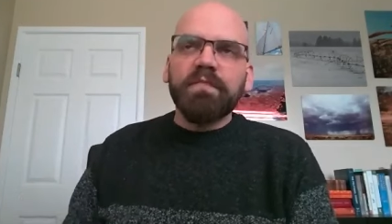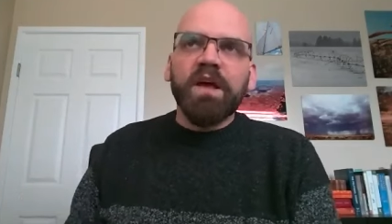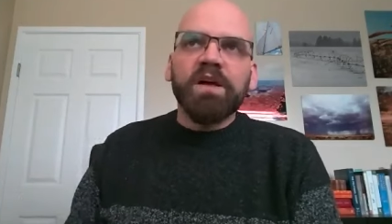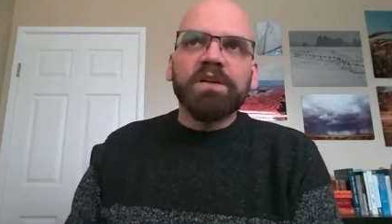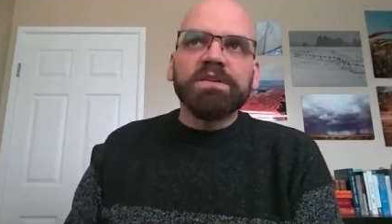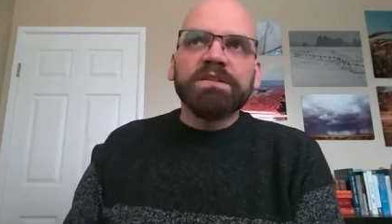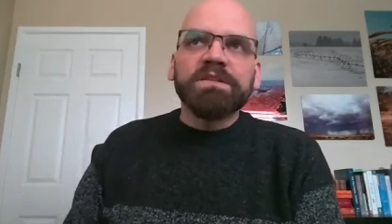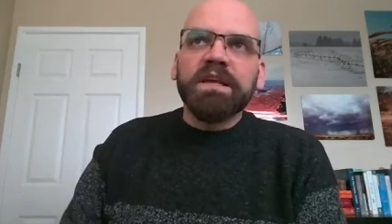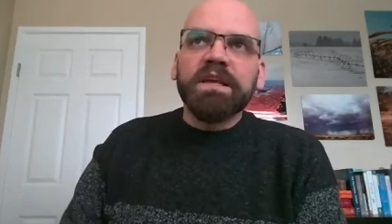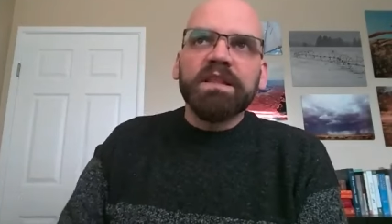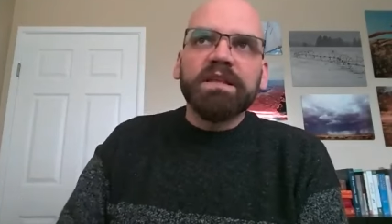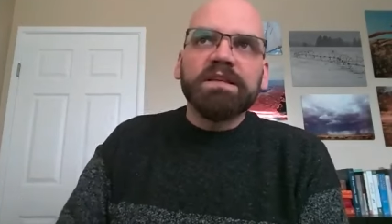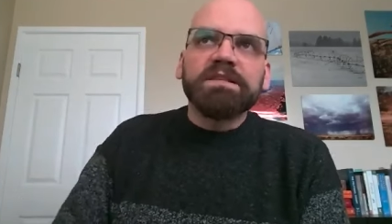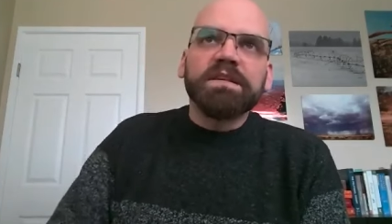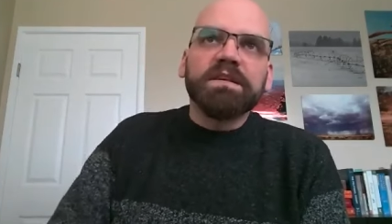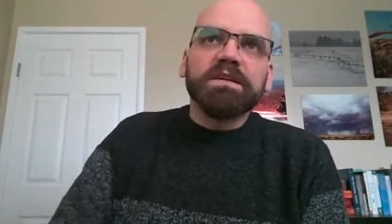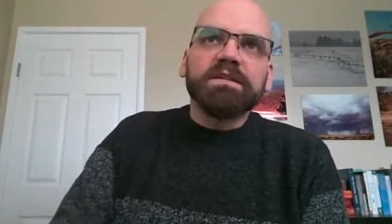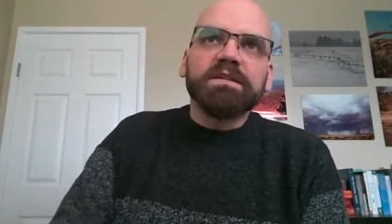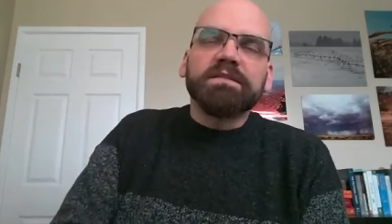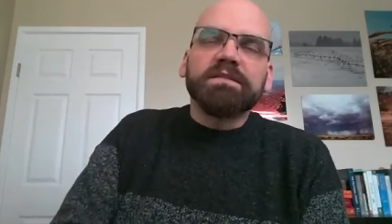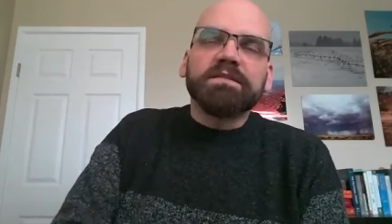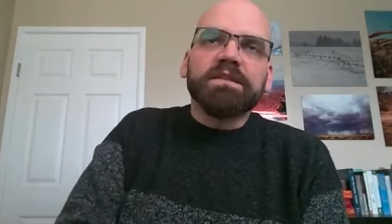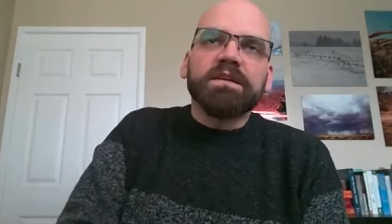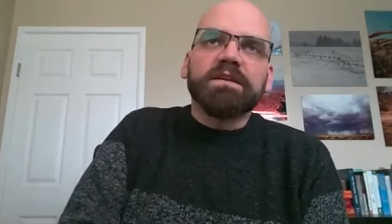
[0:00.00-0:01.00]
I'll say this
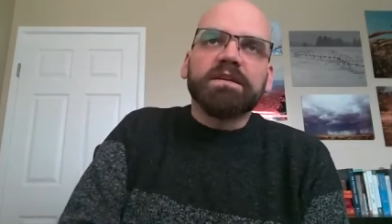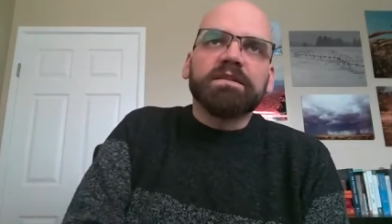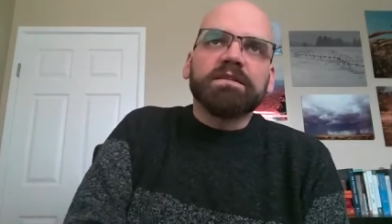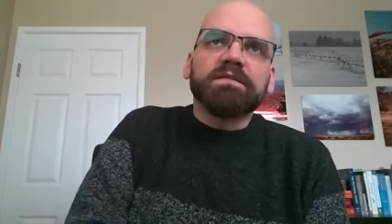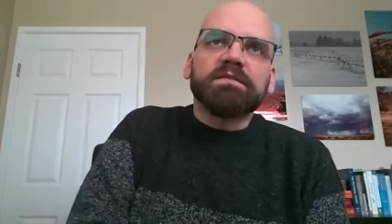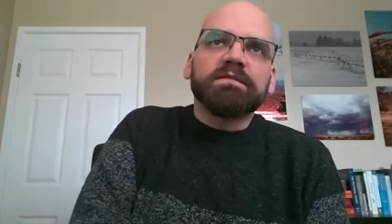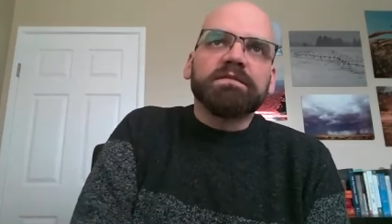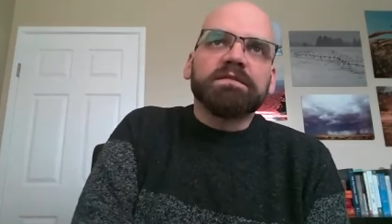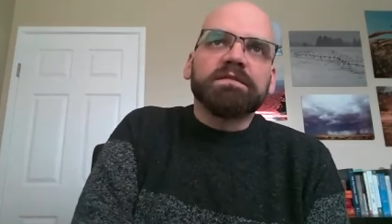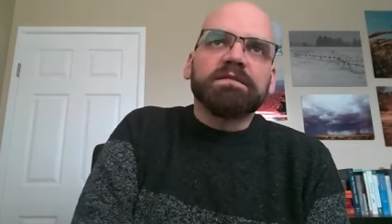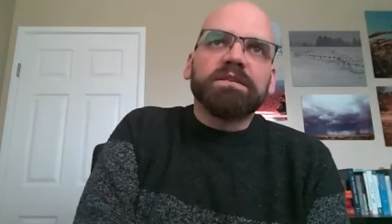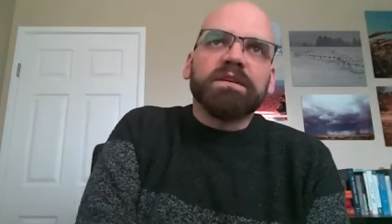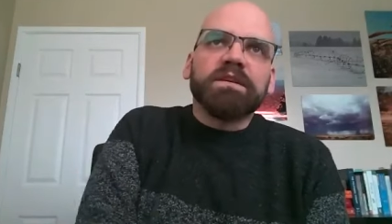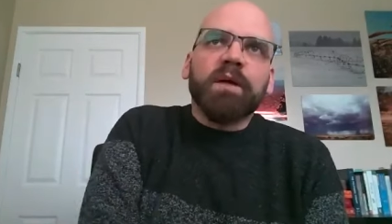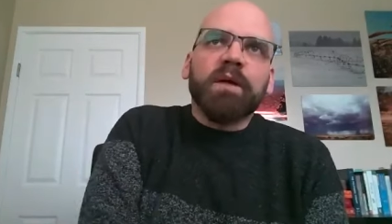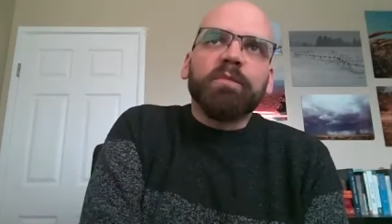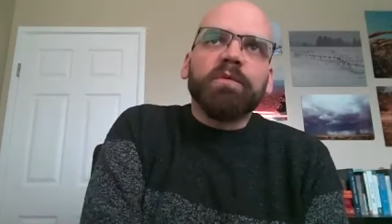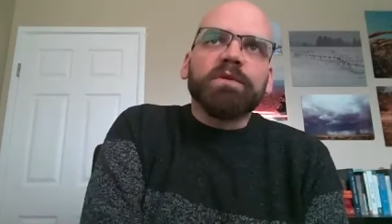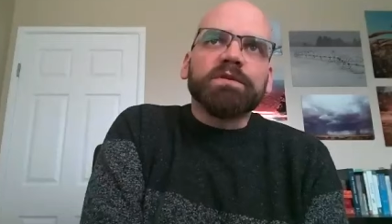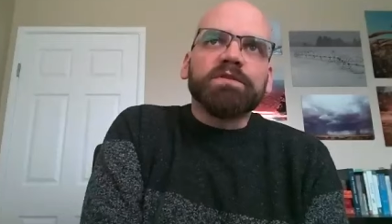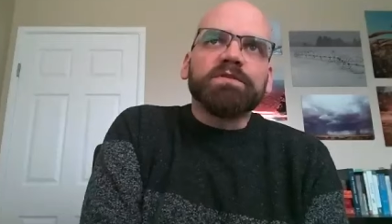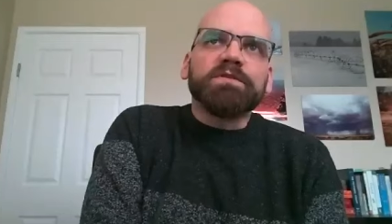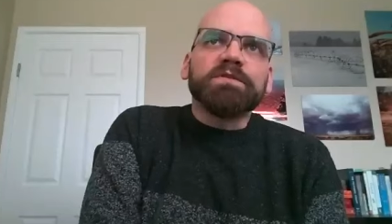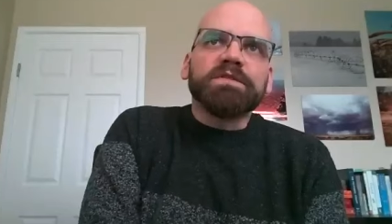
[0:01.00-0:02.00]
to, to, to,
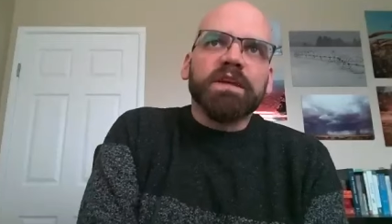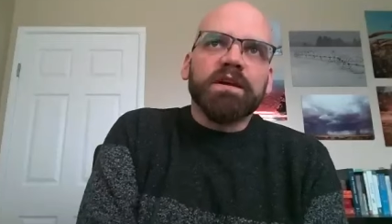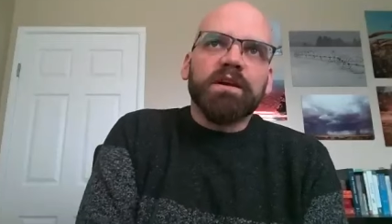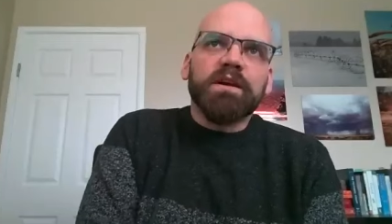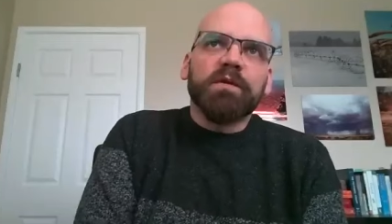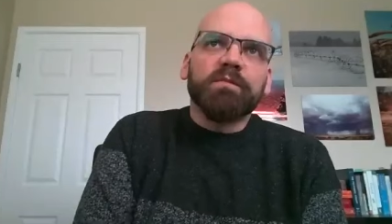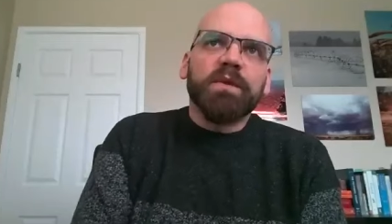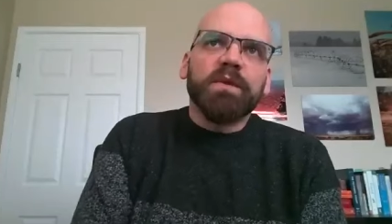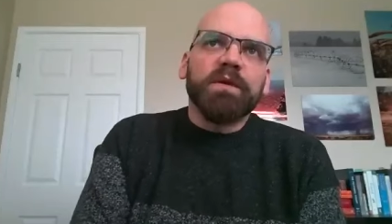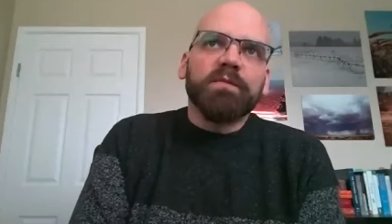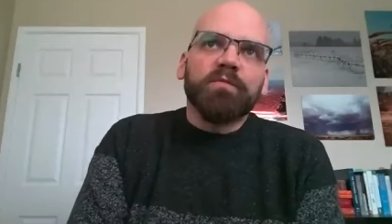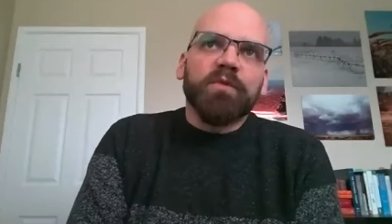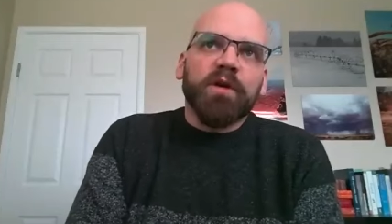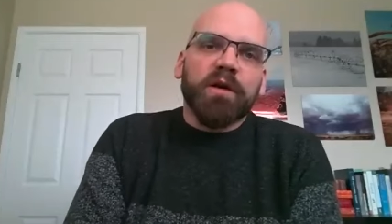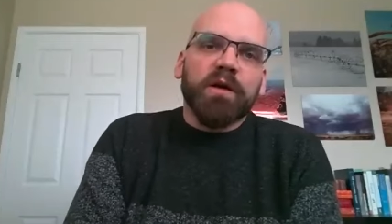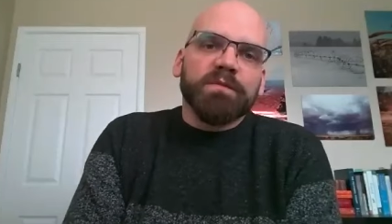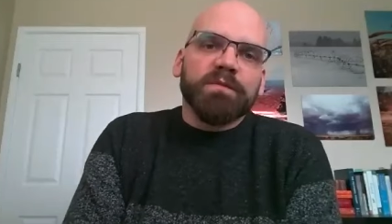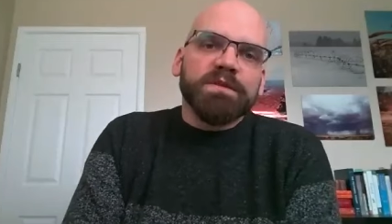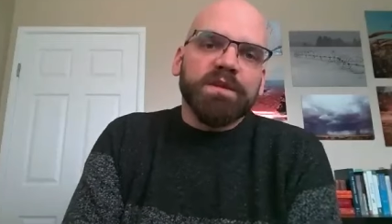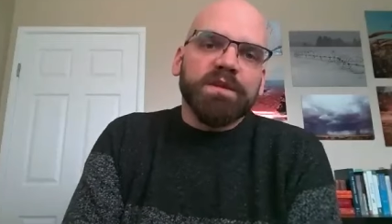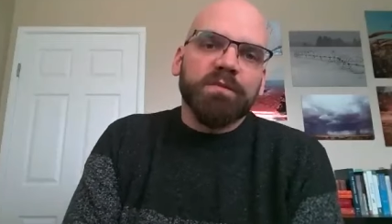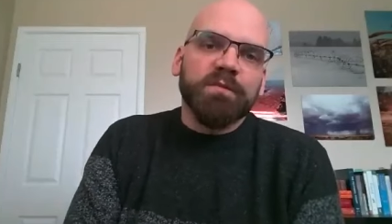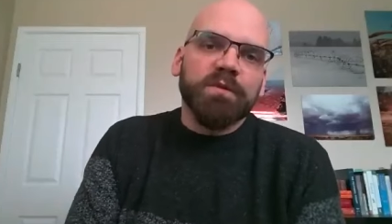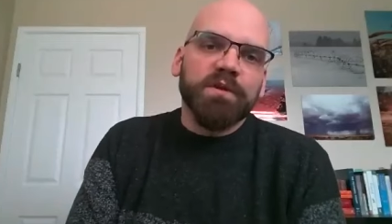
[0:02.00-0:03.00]
couples who say our main problem
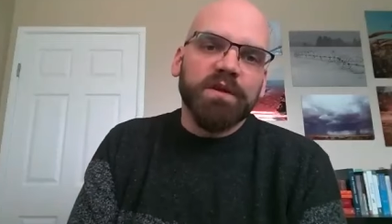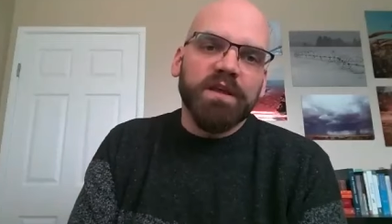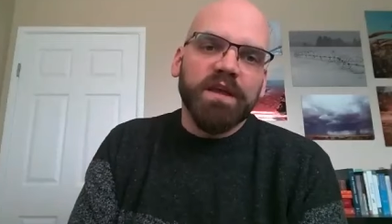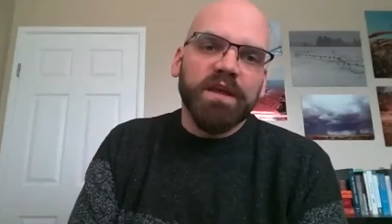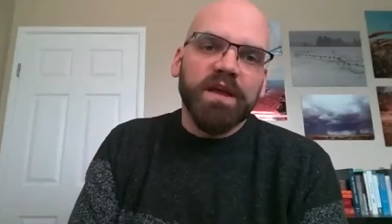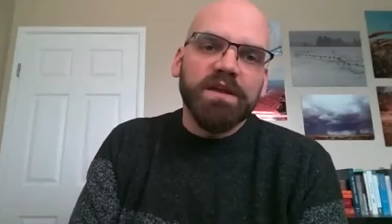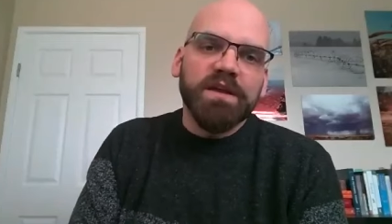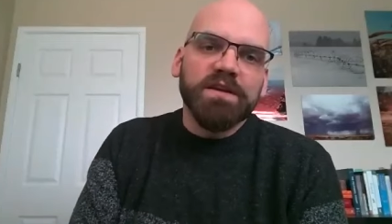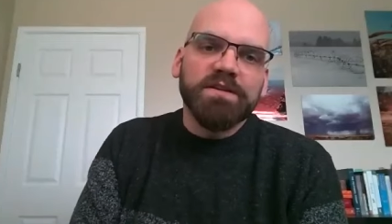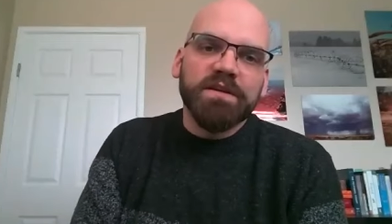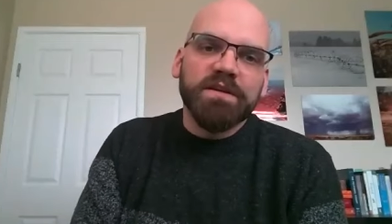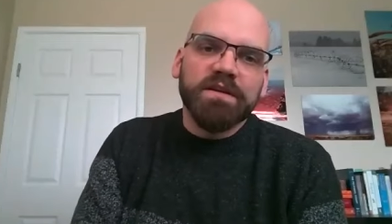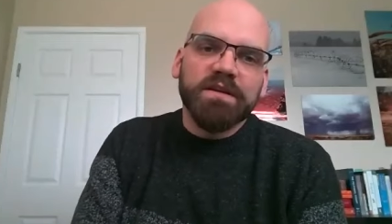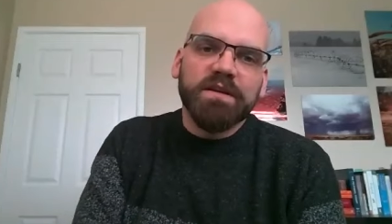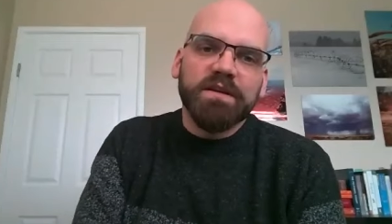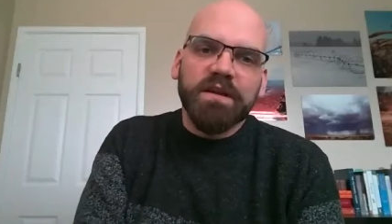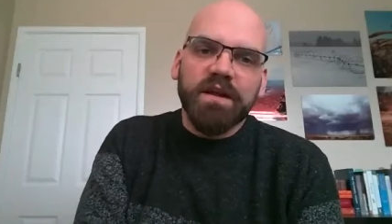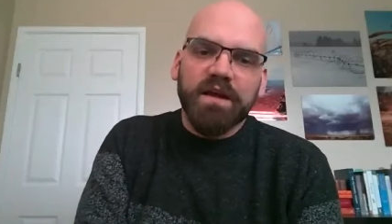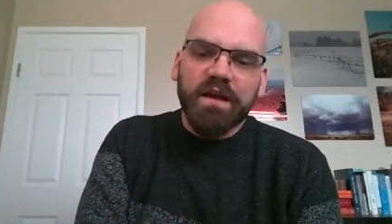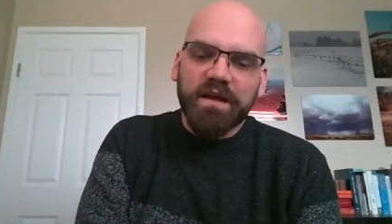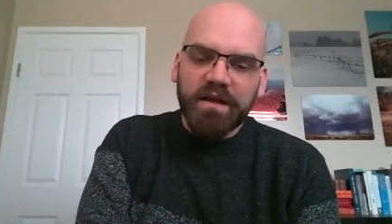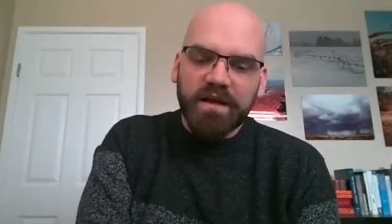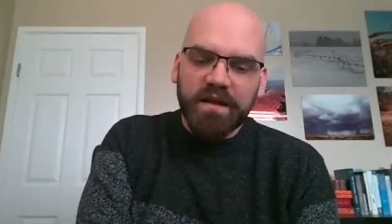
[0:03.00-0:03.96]
is communication.